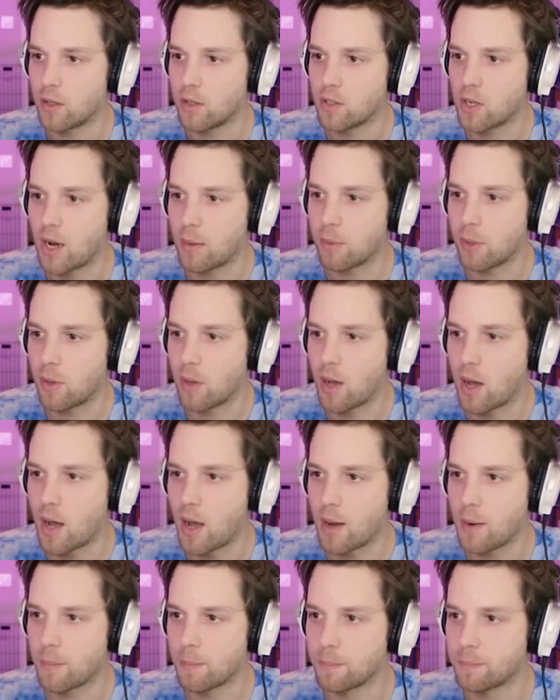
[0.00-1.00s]
Good job, Lil'
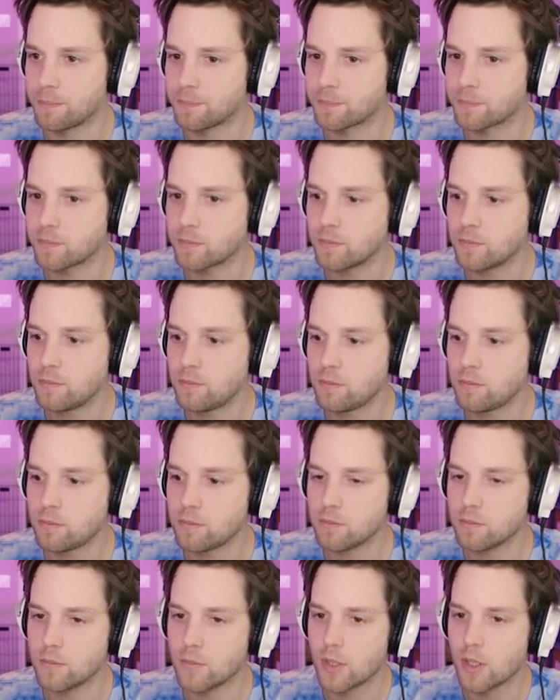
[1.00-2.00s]
Haunt.
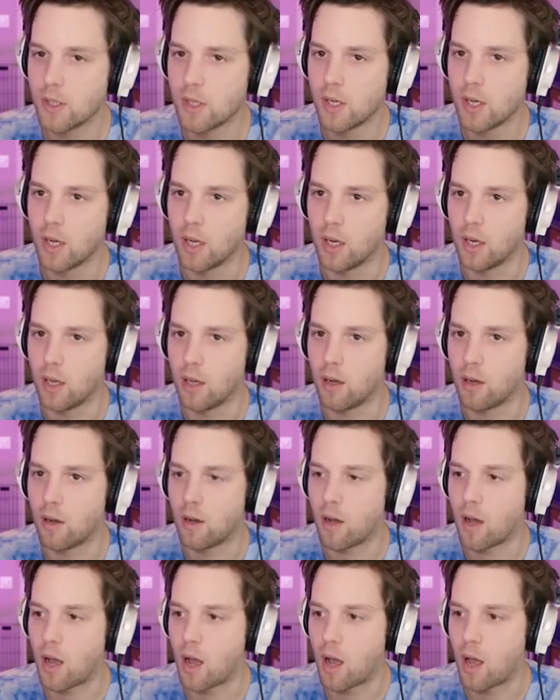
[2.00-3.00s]

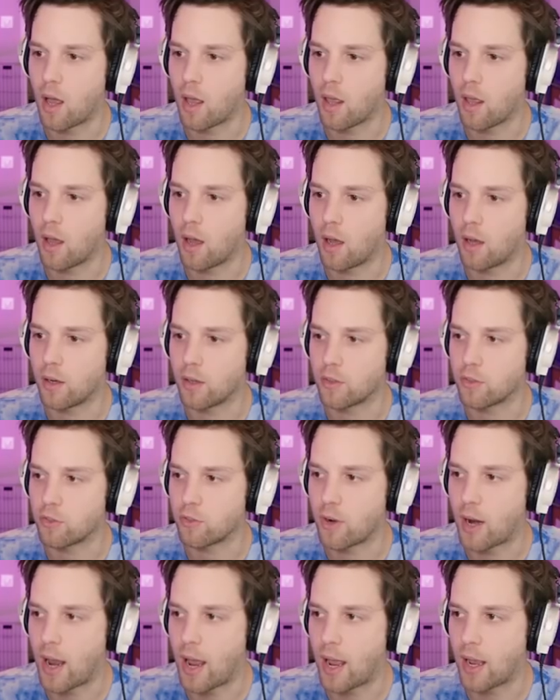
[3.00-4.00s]
Lil' Haunt on the
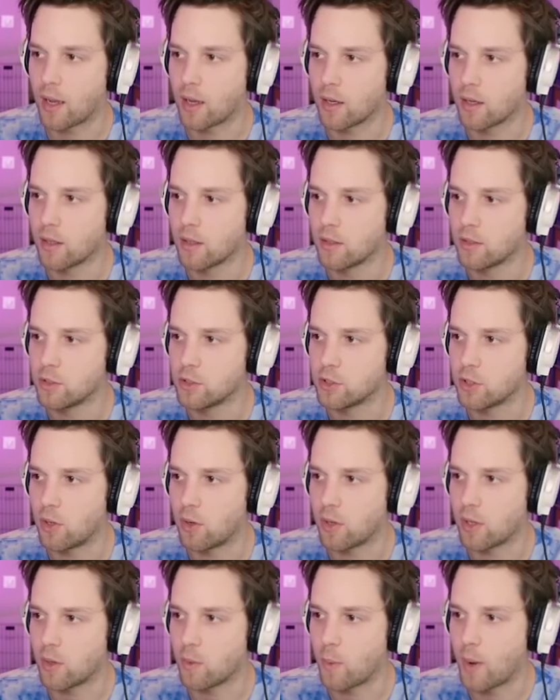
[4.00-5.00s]
track.
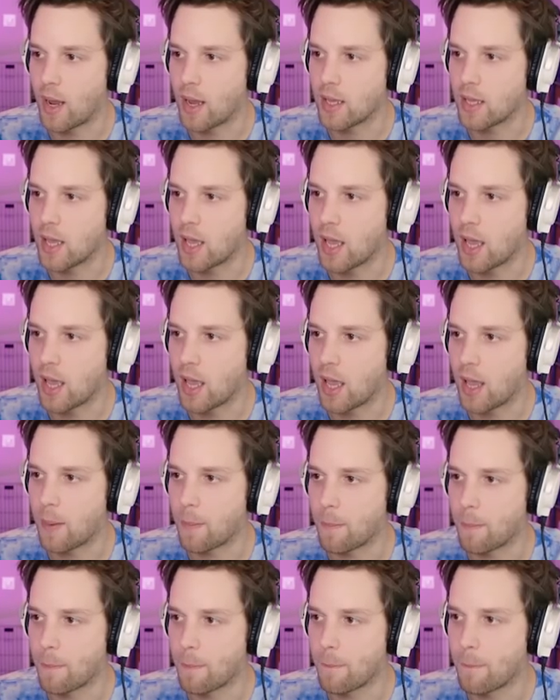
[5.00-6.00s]
Shorty, where you
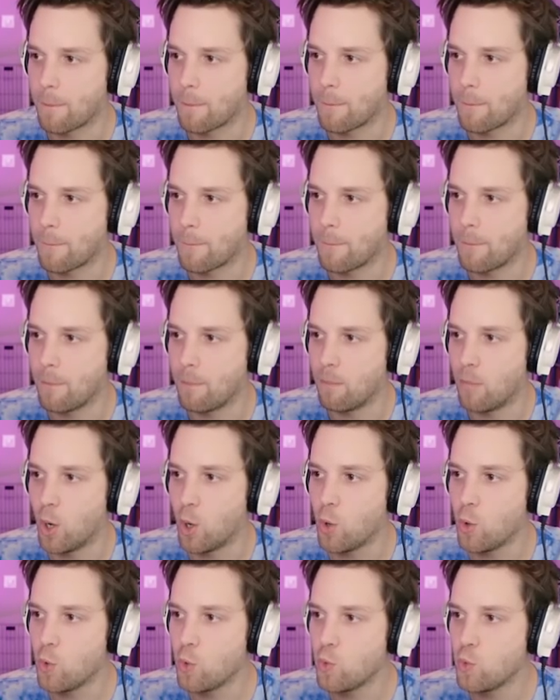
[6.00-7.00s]
at?
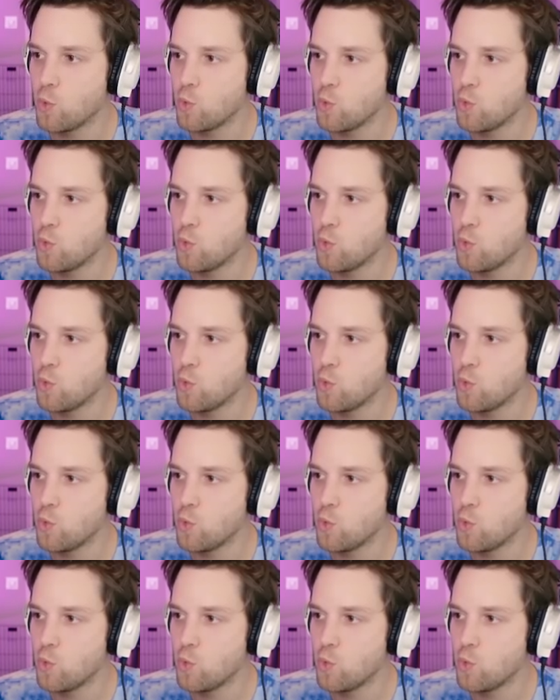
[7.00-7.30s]
Boo!